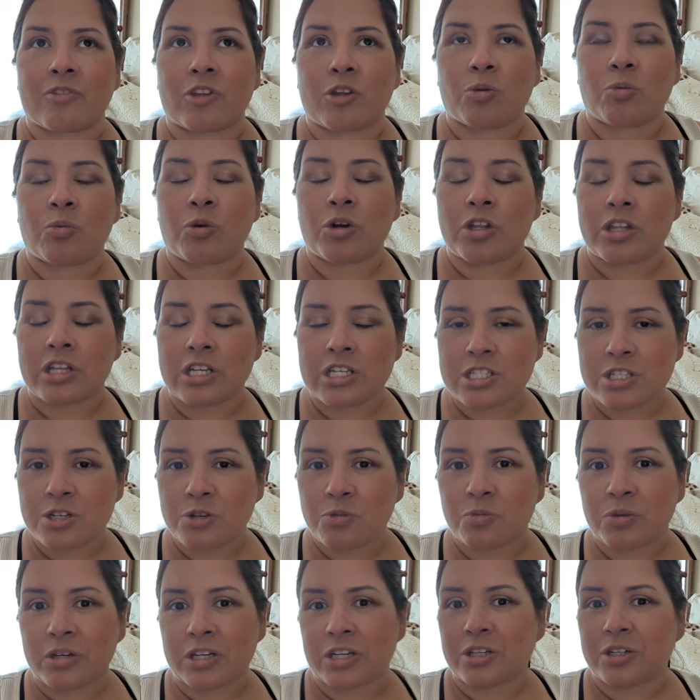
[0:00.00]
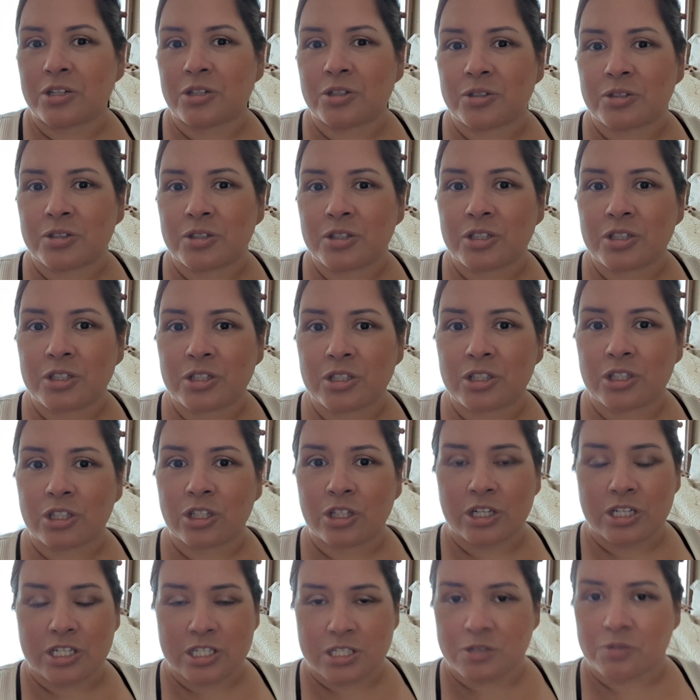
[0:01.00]
where there's a will,
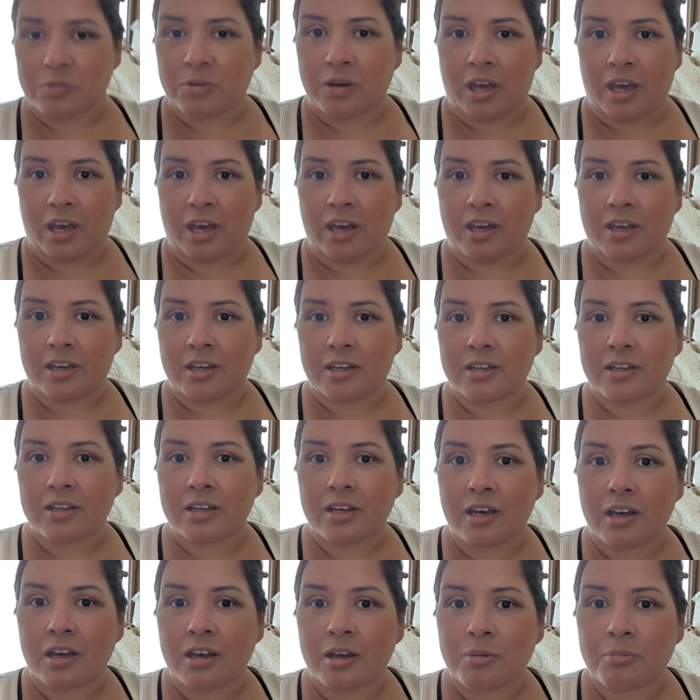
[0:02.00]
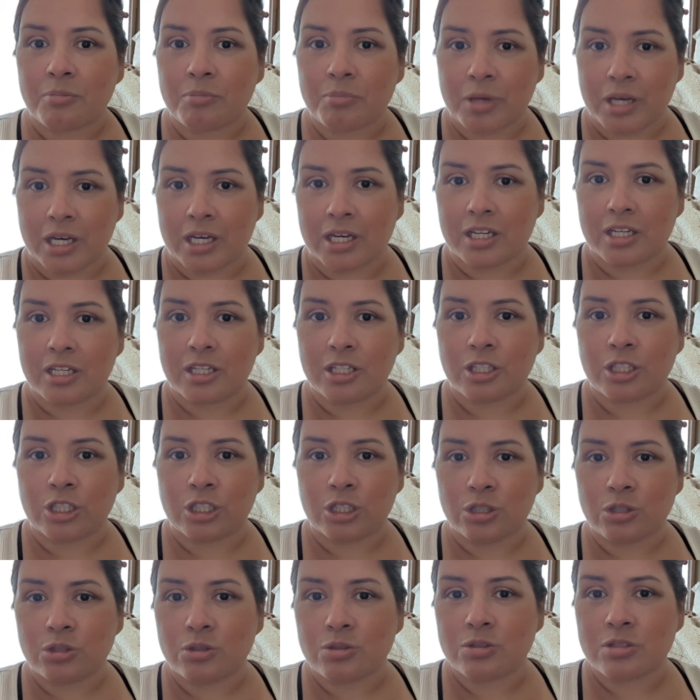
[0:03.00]
there is a way. But
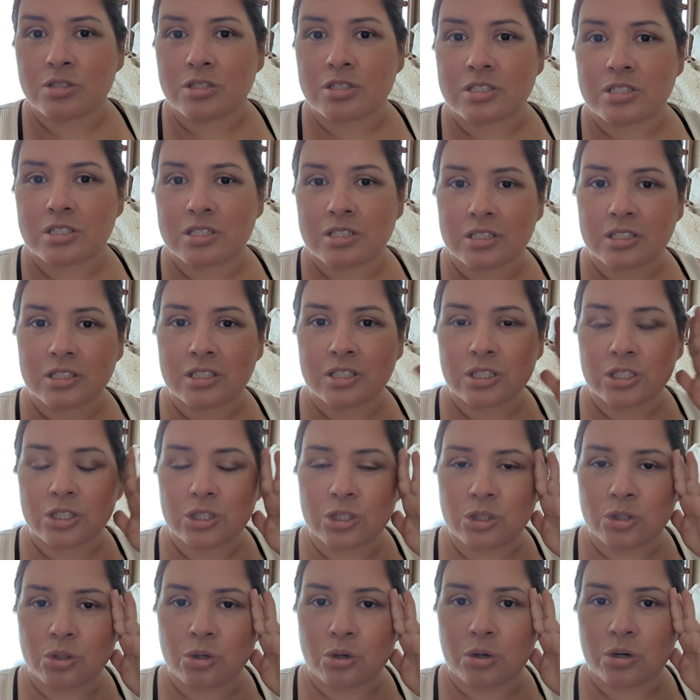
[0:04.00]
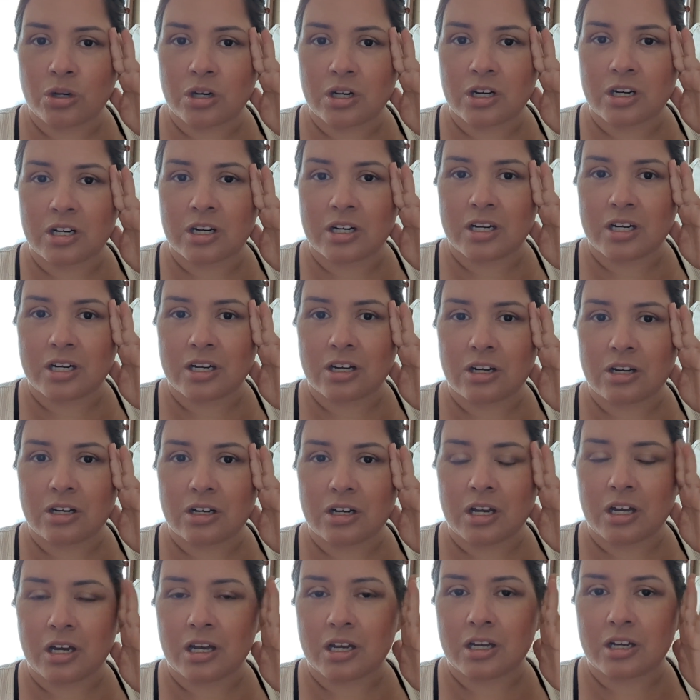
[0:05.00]
use your
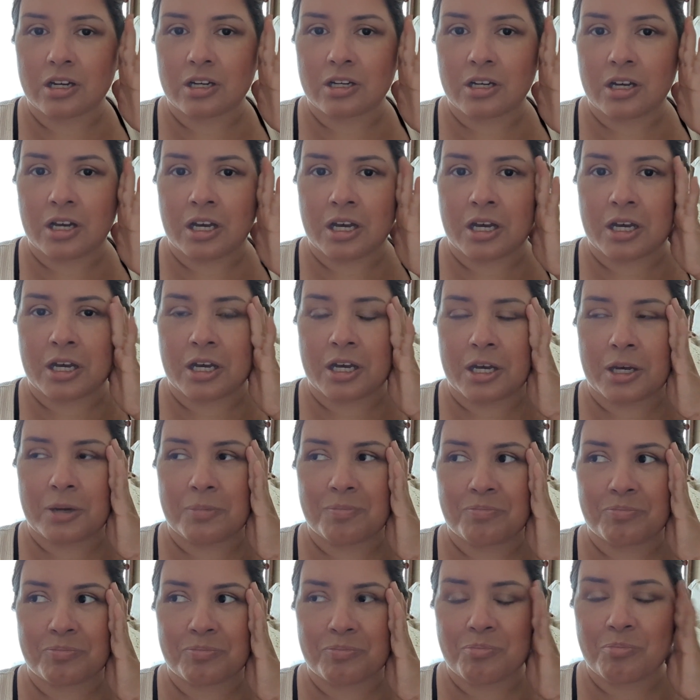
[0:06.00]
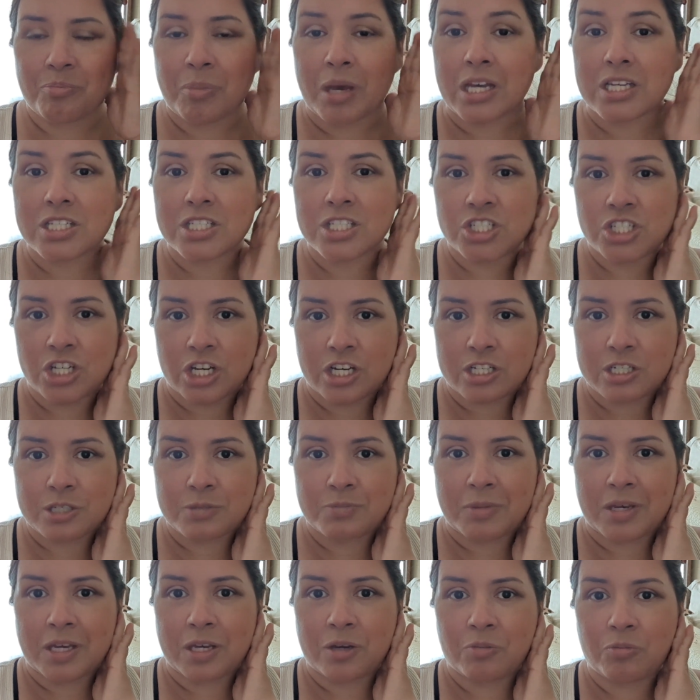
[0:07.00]
best
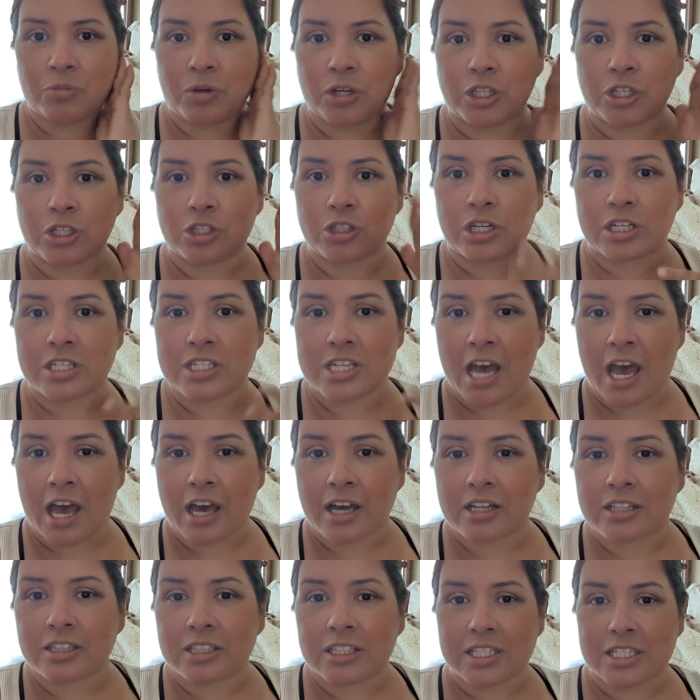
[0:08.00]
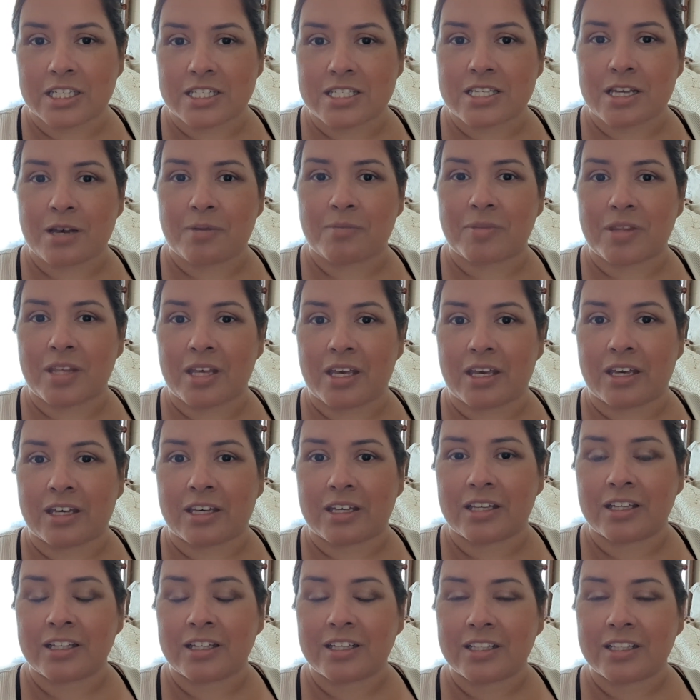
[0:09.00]
judgment when you're tackling something